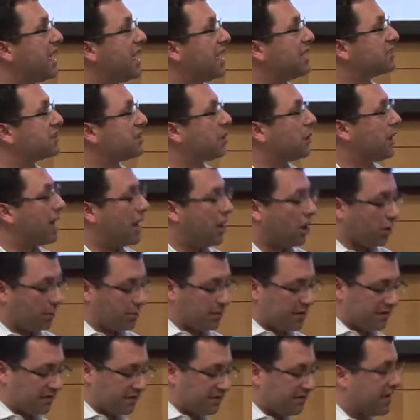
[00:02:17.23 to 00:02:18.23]
And so we're
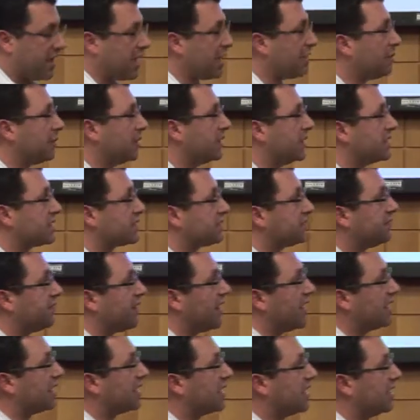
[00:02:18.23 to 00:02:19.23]
helping families
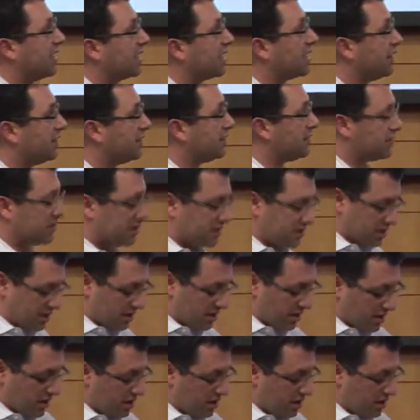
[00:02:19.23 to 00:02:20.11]
find caregivers